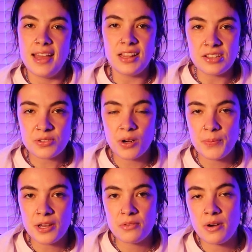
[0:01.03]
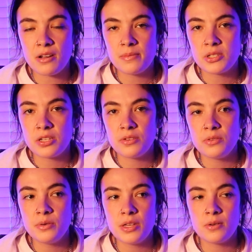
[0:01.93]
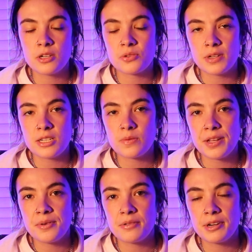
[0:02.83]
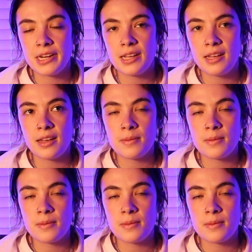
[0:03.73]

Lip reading: Hello Scorpio, welcome to your 2021 reading.